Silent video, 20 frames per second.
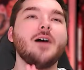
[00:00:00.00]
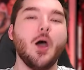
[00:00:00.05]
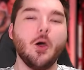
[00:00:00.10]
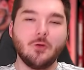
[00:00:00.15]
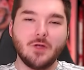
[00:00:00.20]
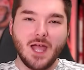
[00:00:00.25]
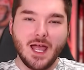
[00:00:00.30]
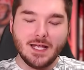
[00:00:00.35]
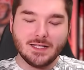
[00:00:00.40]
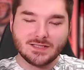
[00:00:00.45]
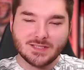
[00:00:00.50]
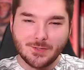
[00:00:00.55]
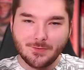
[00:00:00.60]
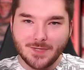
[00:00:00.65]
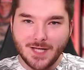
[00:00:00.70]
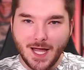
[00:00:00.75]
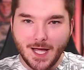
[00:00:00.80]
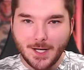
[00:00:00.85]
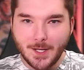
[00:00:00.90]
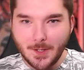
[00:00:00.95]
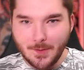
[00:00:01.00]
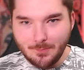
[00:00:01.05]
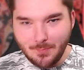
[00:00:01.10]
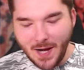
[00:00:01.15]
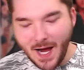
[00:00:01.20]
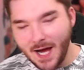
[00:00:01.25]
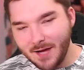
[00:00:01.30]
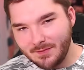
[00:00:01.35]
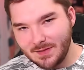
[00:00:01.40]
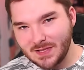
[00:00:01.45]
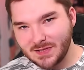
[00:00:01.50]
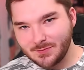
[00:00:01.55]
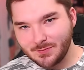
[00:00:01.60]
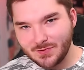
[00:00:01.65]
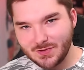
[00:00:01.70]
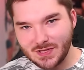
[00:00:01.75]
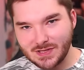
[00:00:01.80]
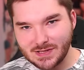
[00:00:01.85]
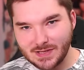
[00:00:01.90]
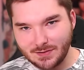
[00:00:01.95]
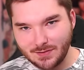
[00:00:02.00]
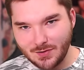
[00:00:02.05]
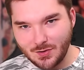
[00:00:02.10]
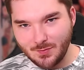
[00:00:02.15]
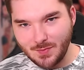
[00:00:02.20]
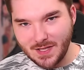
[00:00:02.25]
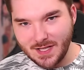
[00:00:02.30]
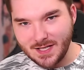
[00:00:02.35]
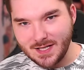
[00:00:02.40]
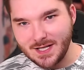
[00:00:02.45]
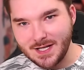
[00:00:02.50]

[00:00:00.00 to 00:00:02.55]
Okay, so we gotta unpack this one just a little bit